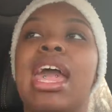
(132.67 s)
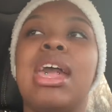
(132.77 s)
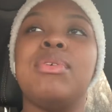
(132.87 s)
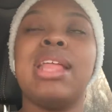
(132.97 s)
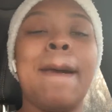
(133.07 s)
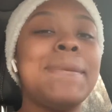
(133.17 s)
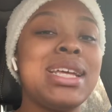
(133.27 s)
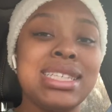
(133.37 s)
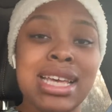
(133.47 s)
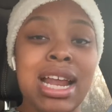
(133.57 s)
and with that
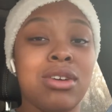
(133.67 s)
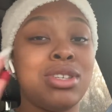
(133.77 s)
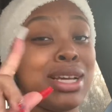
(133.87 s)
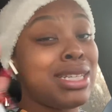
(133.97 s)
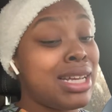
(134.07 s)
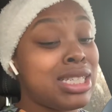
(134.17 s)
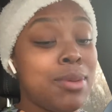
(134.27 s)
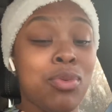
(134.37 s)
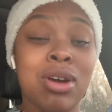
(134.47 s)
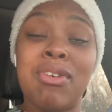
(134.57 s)
being said i'll see you guys in the next
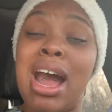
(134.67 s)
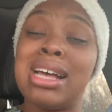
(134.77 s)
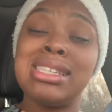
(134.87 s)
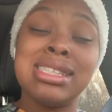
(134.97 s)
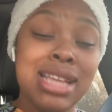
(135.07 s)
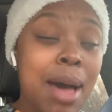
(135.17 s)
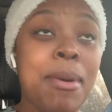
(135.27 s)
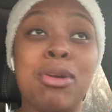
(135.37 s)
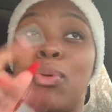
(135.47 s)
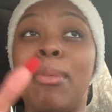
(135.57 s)
clip wherever i stop
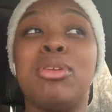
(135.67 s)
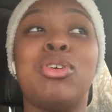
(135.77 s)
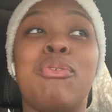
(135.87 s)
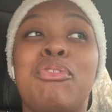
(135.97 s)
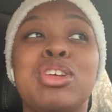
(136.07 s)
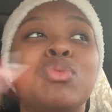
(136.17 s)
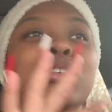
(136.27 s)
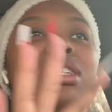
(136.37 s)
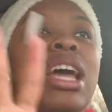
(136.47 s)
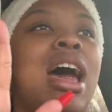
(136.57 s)
i don't know where i'm gonna go first.
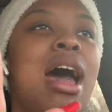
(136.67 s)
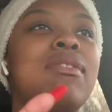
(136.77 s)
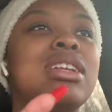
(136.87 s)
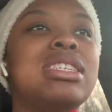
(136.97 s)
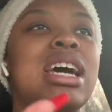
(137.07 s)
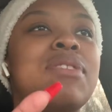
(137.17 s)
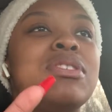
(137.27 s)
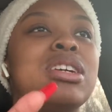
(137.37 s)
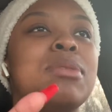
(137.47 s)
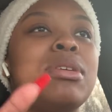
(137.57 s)
We'll see. I haven't decided if
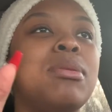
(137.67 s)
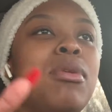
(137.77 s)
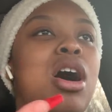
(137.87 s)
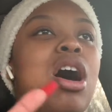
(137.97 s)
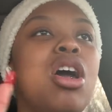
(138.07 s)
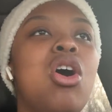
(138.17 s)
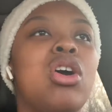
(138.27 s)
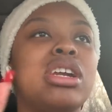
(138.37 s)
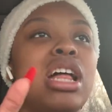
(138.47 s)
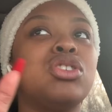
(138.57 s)
it's going to be the mall
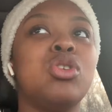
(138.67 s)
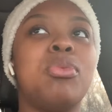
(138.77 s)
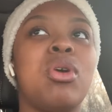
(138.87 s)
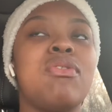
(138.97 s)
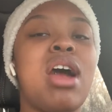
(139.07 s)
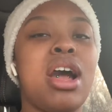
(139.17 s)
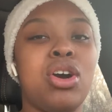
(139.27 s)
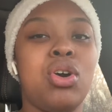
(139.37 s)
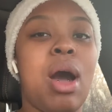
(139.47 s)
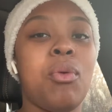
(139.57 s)
or dollar store, but wherever I
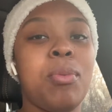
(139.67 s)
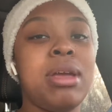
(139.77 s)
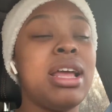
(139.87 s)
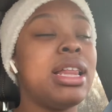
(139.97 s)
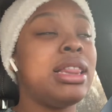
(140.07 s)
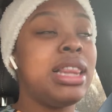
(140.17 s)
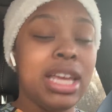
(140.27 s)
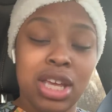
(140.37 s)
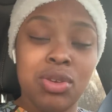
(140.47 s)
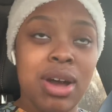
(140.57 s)
go, I will be
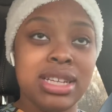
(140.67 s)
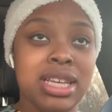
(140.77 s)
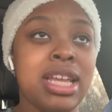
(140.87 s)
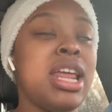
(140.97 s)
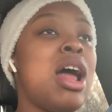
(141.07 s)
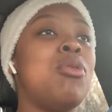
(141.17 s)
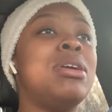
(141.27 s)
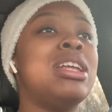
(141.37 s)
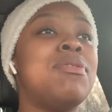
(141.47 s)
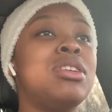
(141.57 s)
linking you guys in and I'll
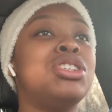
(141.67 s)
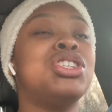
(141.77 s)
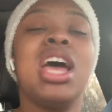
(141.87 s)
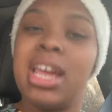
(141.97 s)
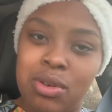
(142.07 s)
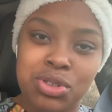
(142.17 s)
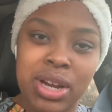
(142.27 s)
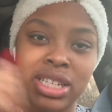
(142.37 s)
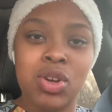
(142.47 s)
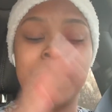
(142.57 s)
be definitely checking in with you
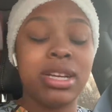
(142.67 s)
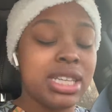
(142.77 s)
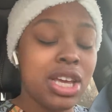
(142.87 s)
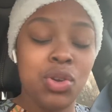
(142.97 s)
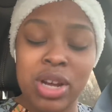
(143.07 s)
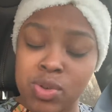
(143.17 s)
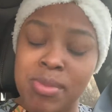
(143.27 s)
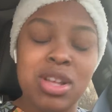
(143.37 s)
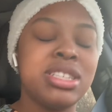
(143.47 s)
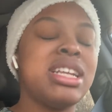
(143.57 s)
guys. I'll be taking you guys with
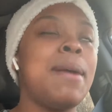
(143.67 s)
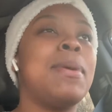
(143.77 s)
me as long as they're not